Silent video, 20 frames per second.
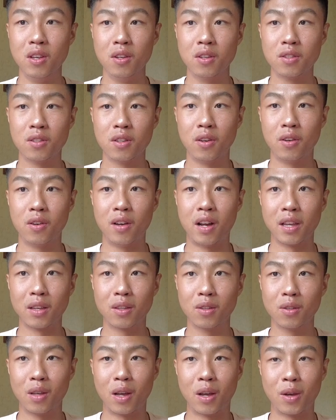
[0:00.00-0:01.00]
So I
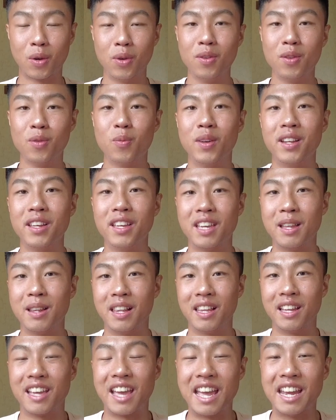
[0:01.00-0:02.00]
couldn't really get
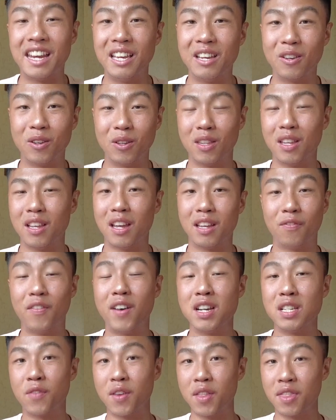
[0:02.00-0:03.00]
like any good
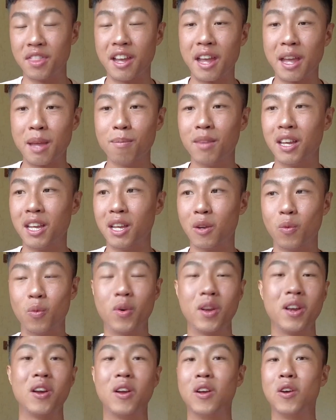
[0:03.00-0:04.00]
advice from them, like
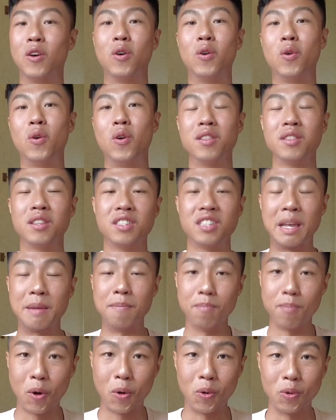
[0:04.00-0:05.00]
we're all on the
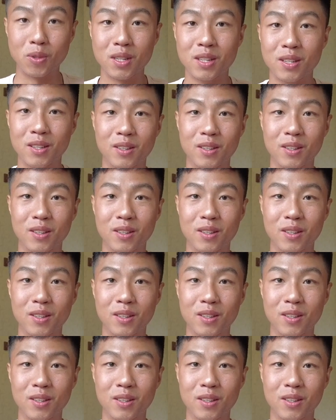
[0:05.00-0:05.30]
same boat.